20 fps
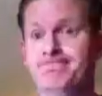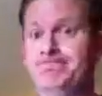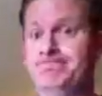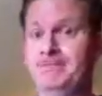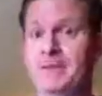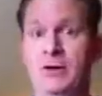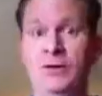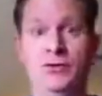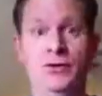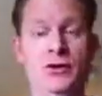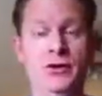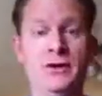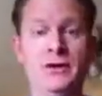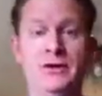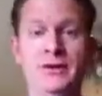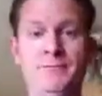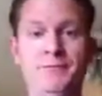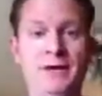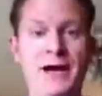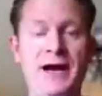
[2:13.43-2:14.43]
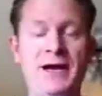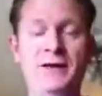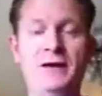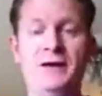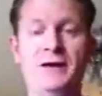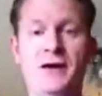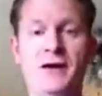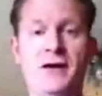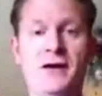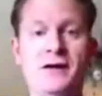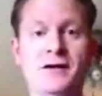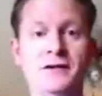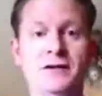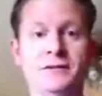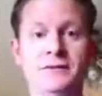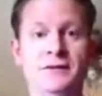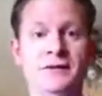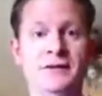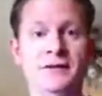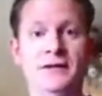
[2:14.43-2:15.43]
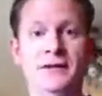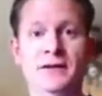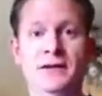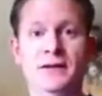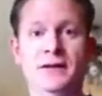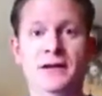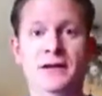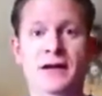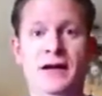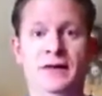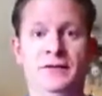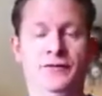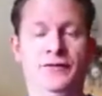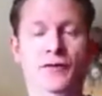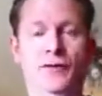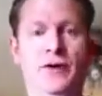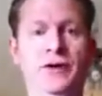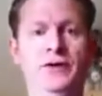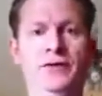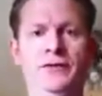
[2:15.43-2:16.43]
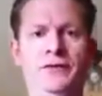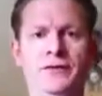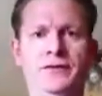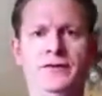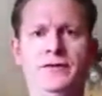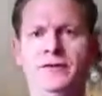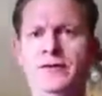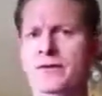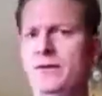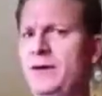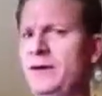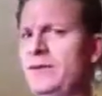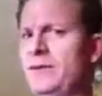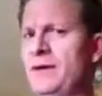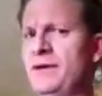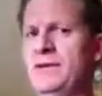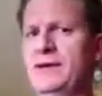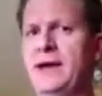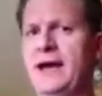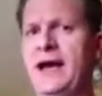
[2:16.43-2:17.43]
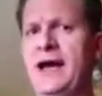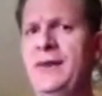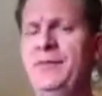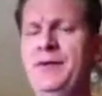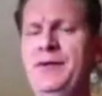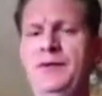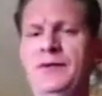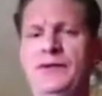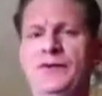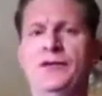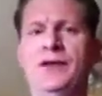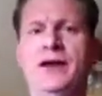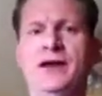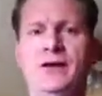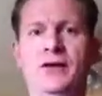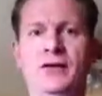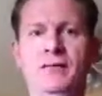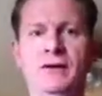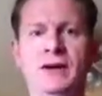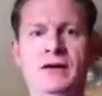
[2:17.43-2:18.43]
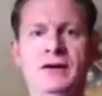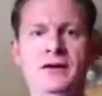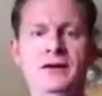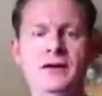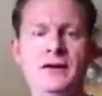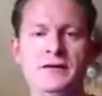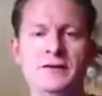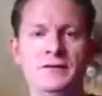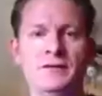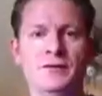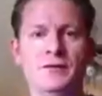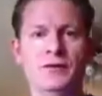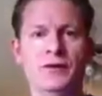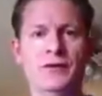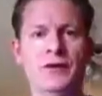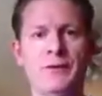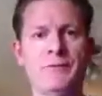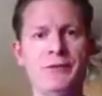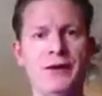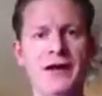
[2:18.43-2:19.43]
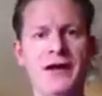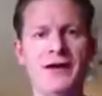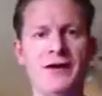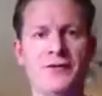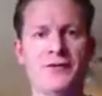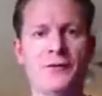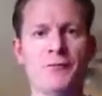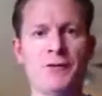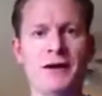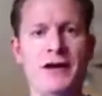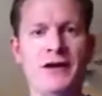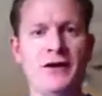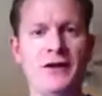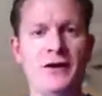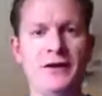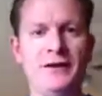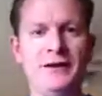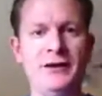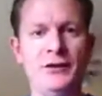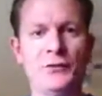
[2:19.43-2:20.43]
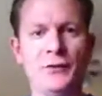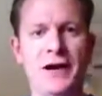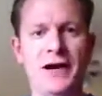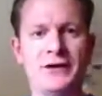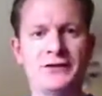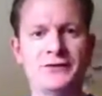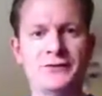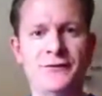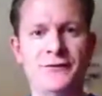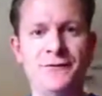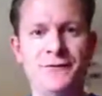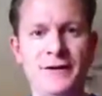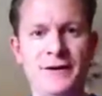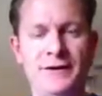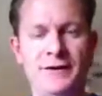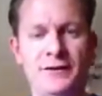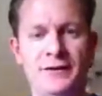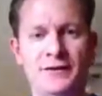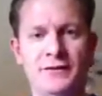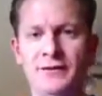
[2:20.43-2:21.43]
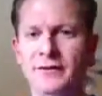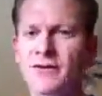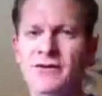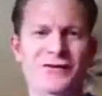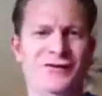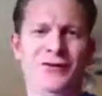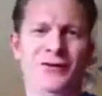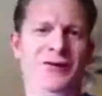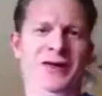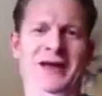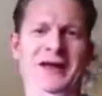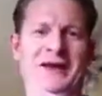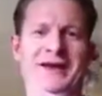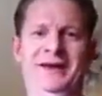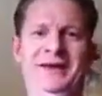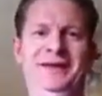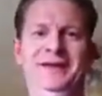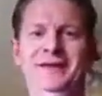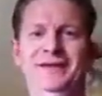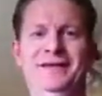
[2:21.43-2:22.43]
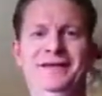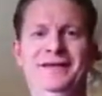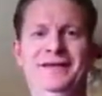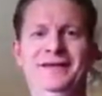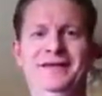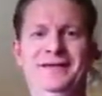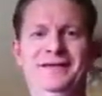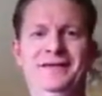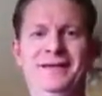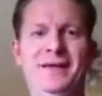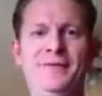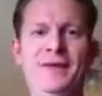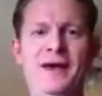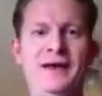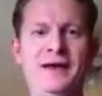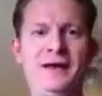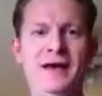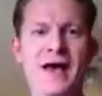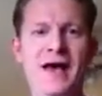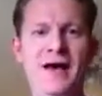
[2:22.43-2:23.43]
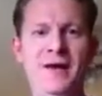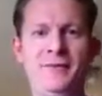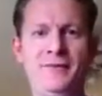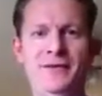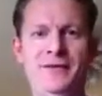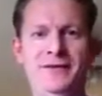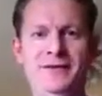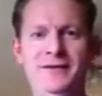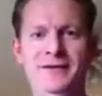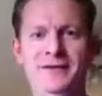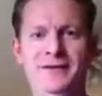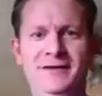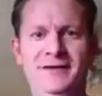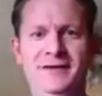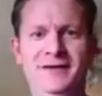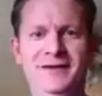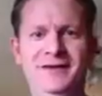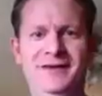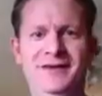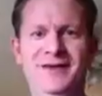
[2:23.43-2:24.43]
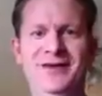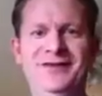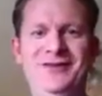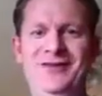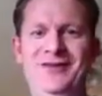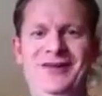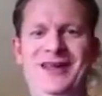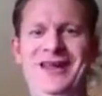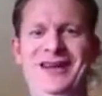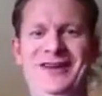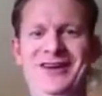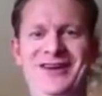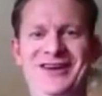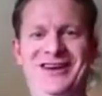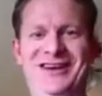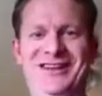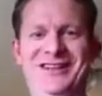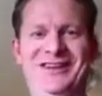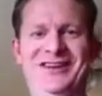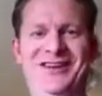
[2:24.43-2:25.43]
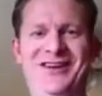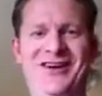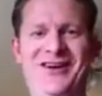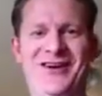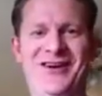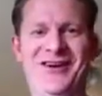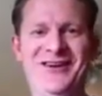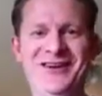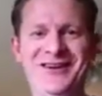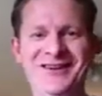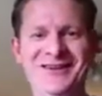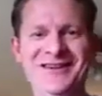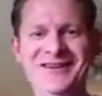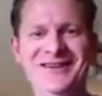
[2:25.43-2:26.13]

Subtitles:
they're looking to buy the car. And so what happens? You're thinking, oh my goodness, what are they playing on? They're playing on irrational fear. There was no lady. They made it up. There's a lady looking at the car.